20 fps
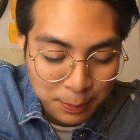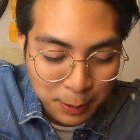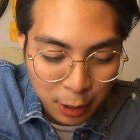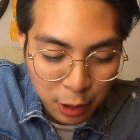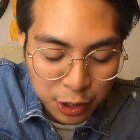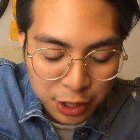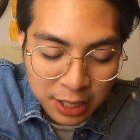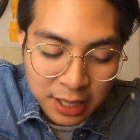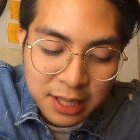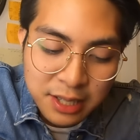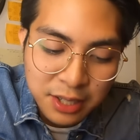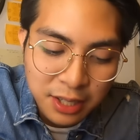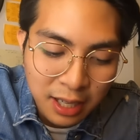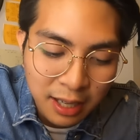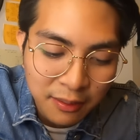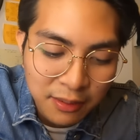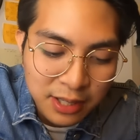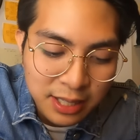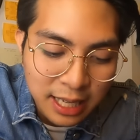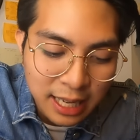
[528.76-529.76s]
because she
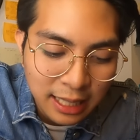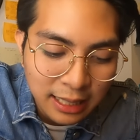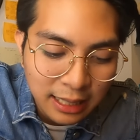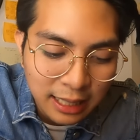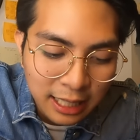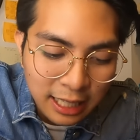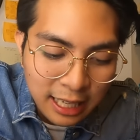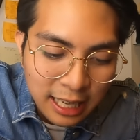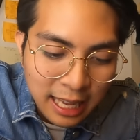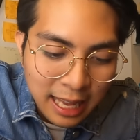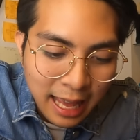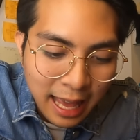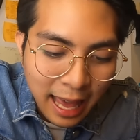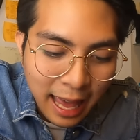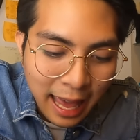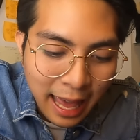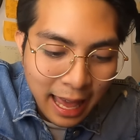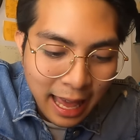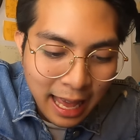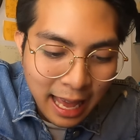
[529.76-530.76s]
deserves it.
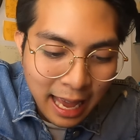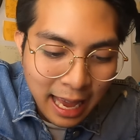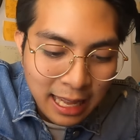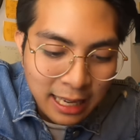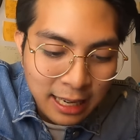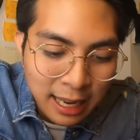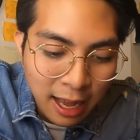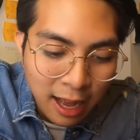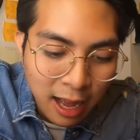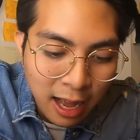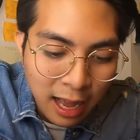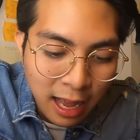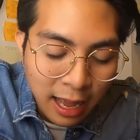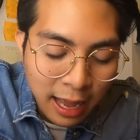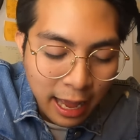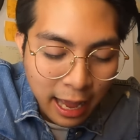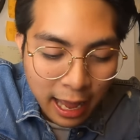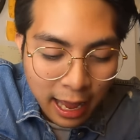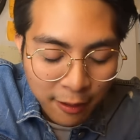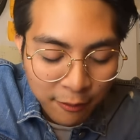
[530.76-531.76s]
And
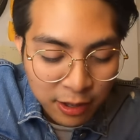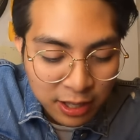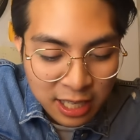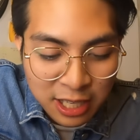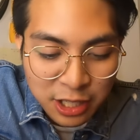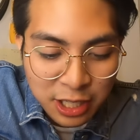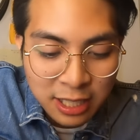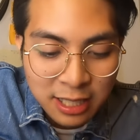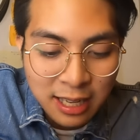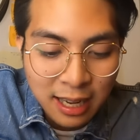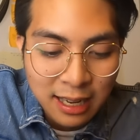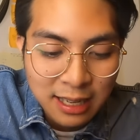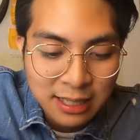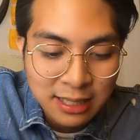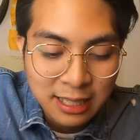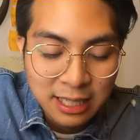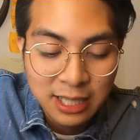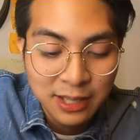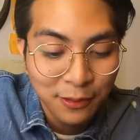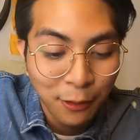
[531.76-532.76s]
uh, everything she
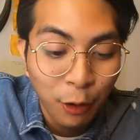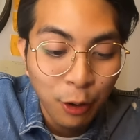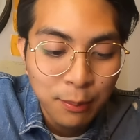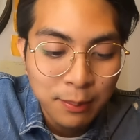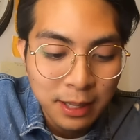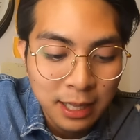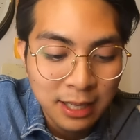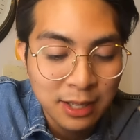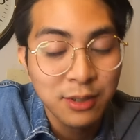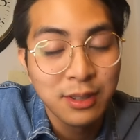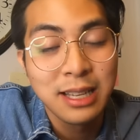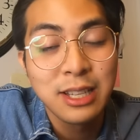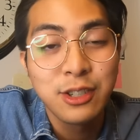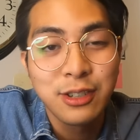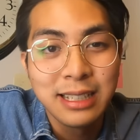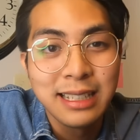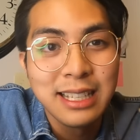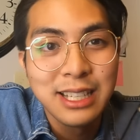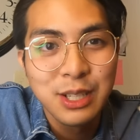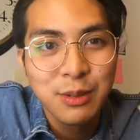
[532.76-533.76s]
does is for me. So
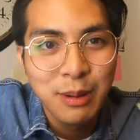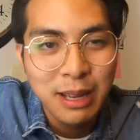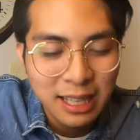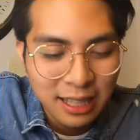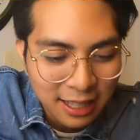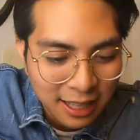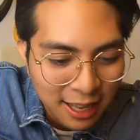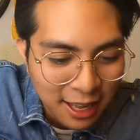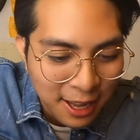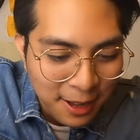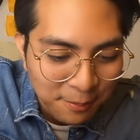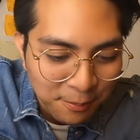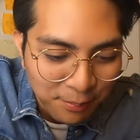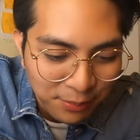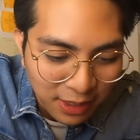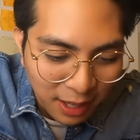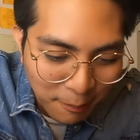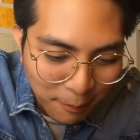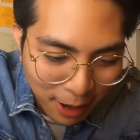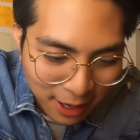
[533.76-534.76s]
that's really sweet.
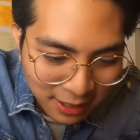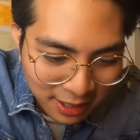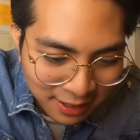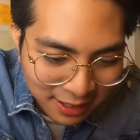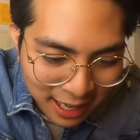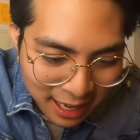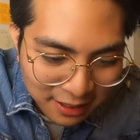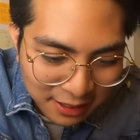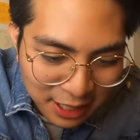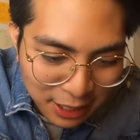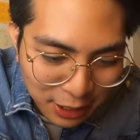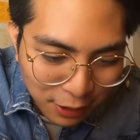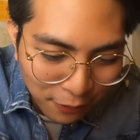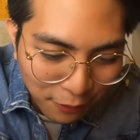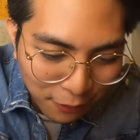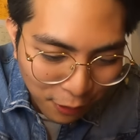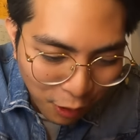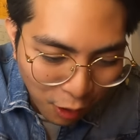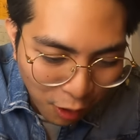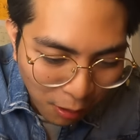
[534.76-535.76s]
Meron tayo
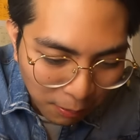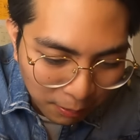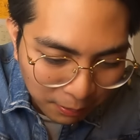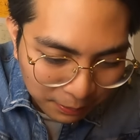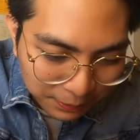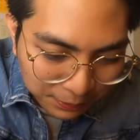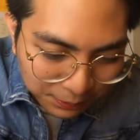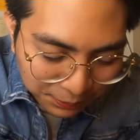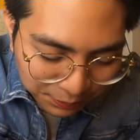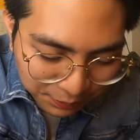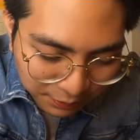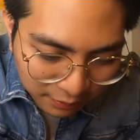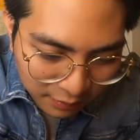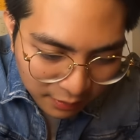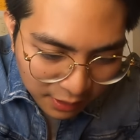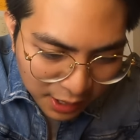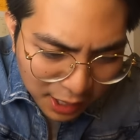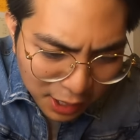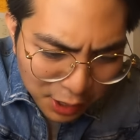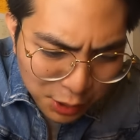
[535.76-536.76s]
dito from
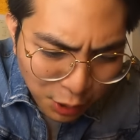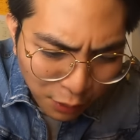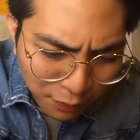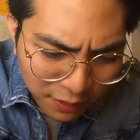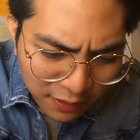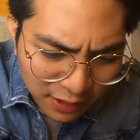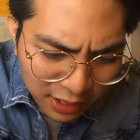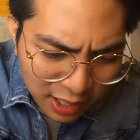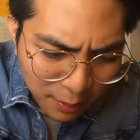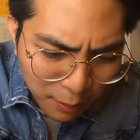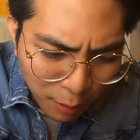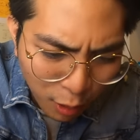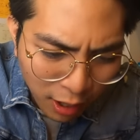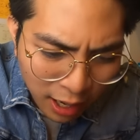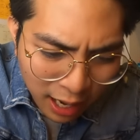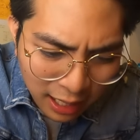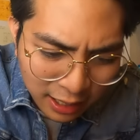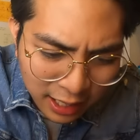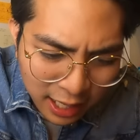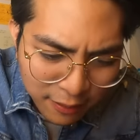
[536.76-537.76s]
Sophie
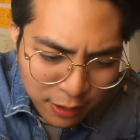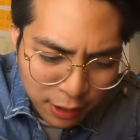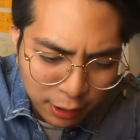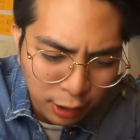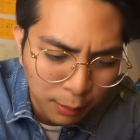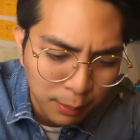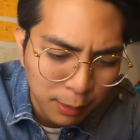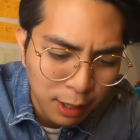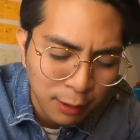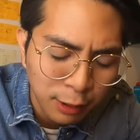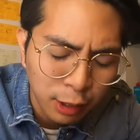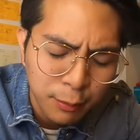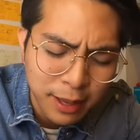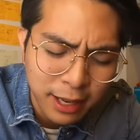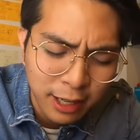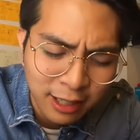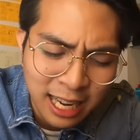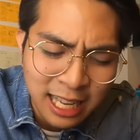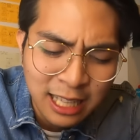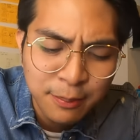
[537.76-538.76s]
Villamore, I'll give the Toblerone to
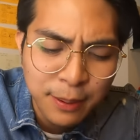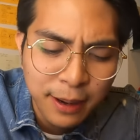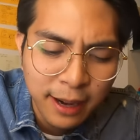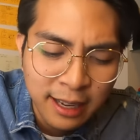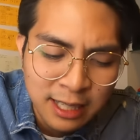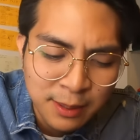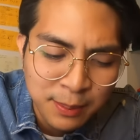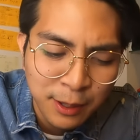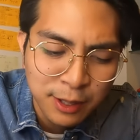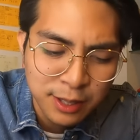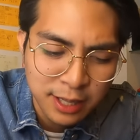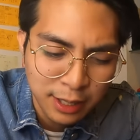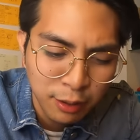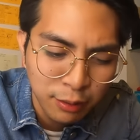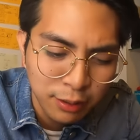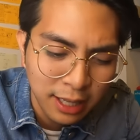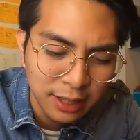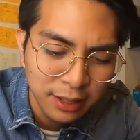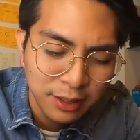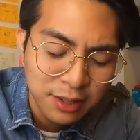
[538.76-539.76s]
my grandparents because I
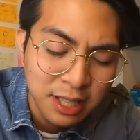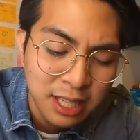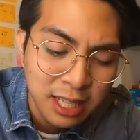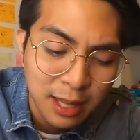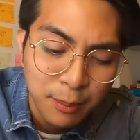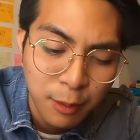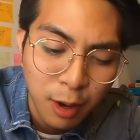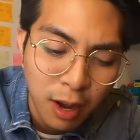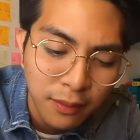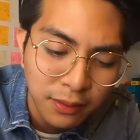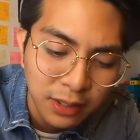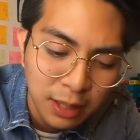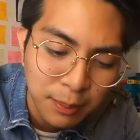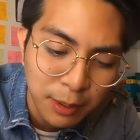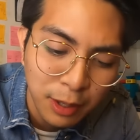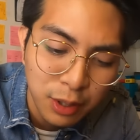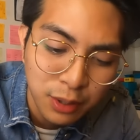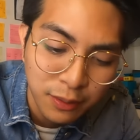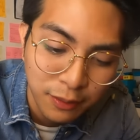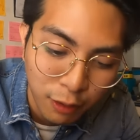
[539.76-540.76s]
don't get to see them
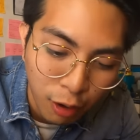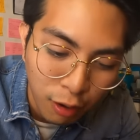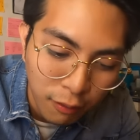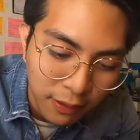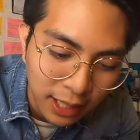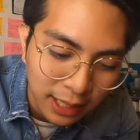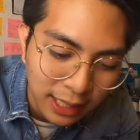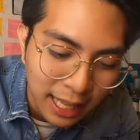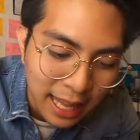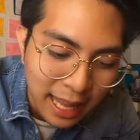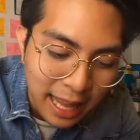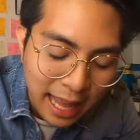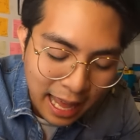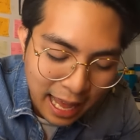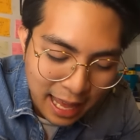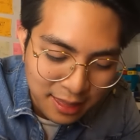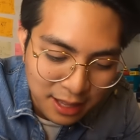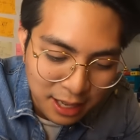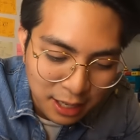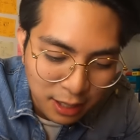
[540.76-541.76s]
often because of COVID
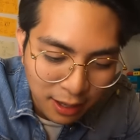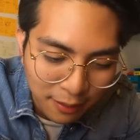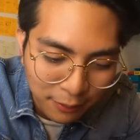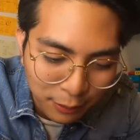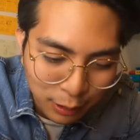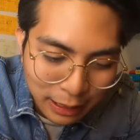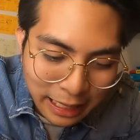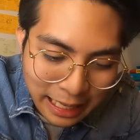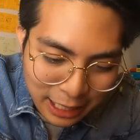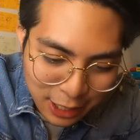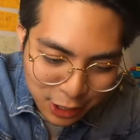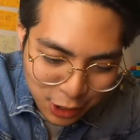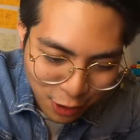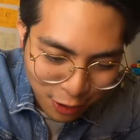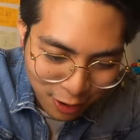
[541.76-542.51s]
and they love to eat